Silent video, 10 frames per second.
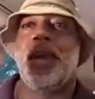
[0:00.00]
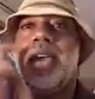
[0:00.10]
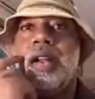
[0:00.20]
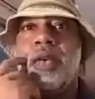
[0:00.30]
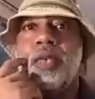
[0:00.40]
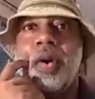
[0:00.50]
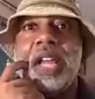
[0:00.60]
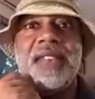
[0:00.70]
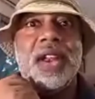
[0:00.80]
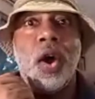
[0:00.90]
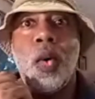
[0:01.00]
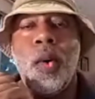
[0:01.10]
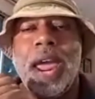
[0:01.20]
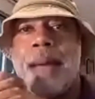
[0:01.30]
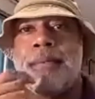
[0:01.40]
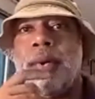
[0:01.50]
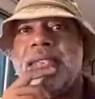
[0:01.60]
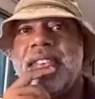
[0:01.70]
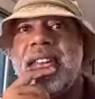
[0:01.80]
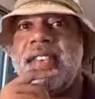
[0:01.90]
and who don't even know who Amber
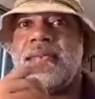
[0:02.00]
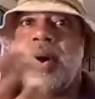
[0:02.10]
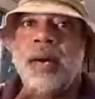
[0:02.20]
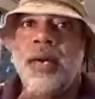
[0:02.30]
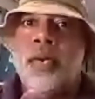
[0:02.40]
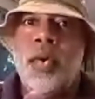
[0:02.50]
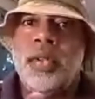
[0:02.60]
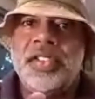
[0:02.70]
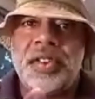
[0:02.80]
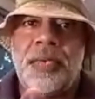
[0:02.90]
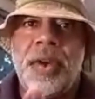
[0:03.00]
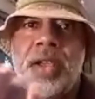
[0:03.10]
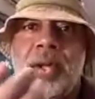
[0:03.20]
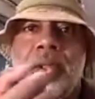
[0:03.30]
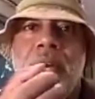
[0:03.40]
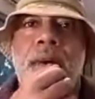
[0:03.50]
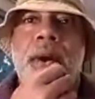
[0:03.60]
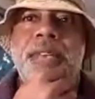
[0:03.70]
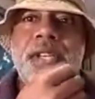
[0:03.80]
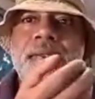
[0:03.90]
Rose is, well, Google is your friend. You can look her
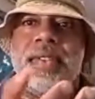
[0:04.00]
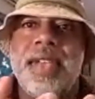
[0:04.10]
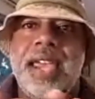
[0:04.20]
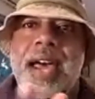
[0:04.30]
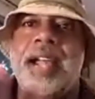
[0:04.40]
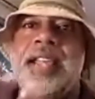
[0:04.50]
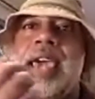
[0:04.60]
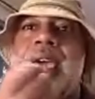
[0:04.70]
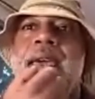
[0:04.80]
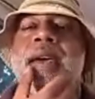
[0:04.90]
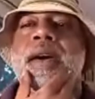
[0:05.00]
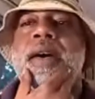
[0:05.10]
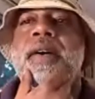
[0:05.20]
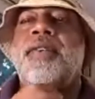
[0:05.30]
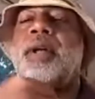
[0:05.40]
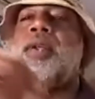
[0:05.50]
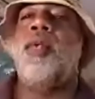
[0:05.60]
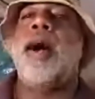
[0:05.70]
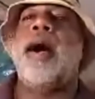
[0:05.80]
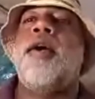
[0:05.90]
up. She used to date Kanye for a little
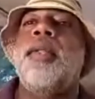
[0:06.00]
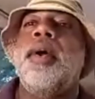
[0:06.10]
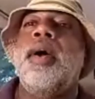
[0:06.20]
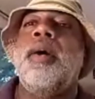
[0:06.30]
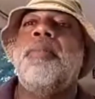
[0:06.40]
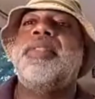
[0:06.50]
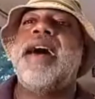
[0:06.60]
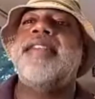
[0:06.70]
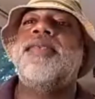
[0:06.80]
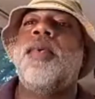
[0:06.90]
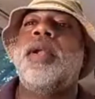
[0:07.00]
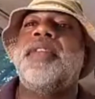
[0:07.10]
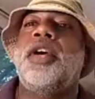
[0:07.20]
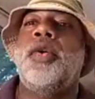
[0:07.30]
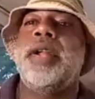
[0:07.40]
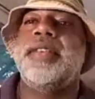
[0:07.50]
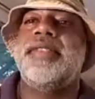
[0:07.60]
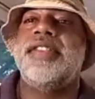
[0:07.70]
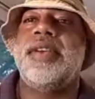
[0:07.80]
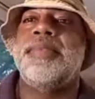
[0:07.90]
while. But that's one of the
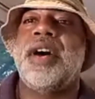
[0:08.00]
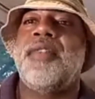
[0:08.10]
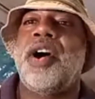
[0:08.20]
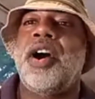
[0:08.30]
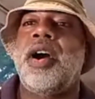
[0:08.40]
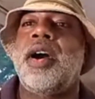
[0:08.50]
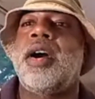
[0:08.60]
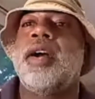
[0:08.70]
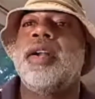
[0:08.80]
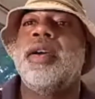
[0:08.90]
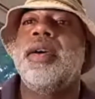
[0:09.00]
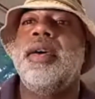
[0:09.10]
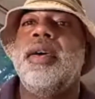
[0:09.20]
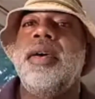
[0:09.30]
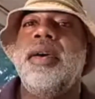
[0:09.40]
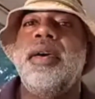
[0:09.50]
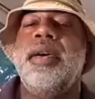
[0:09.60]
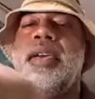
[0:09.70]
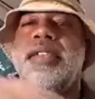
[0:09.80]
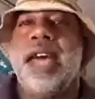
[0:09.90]
criticisms of her,
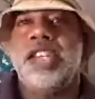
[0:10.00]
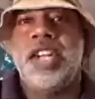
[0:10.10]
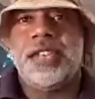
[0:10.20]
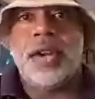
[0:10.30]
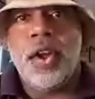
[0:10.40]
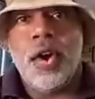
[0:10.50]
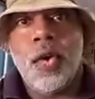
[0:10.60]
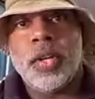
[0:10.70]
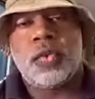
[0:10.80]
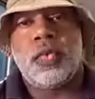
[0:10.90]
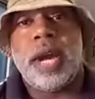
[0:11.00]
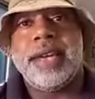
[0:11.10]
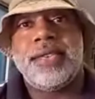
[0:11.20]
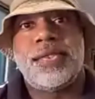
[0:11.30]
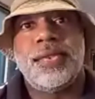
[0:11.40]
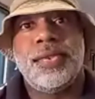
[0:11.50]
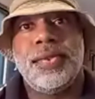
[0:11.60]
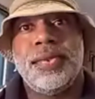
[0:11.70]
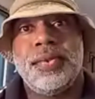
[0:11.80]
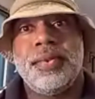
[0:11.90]
is that she doesn't know which race
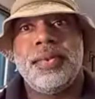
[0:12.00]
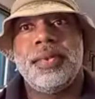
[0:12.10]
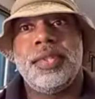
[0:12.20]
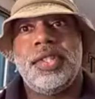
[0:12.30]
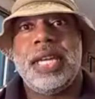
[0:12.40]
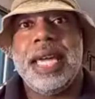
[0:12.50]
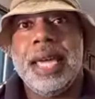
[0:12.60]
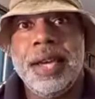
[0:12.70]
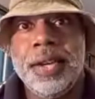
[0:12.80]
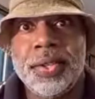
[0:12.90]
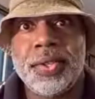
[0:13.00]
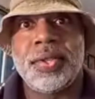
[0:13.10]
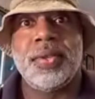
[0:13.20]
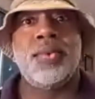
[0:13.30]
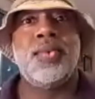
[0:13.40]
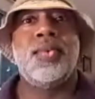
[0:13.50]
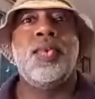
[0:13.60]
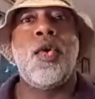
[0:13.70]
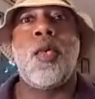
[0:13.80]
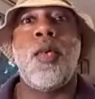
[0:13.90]
she is
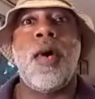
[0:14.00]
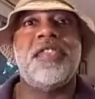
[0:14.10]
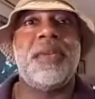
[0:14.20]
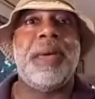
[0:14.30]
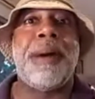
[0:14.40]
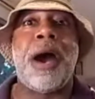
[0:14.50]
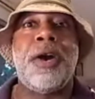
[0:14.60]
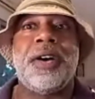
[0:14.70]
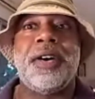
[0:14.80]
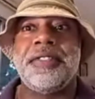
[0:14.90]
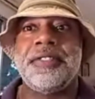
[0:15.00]
or wants to be a part of.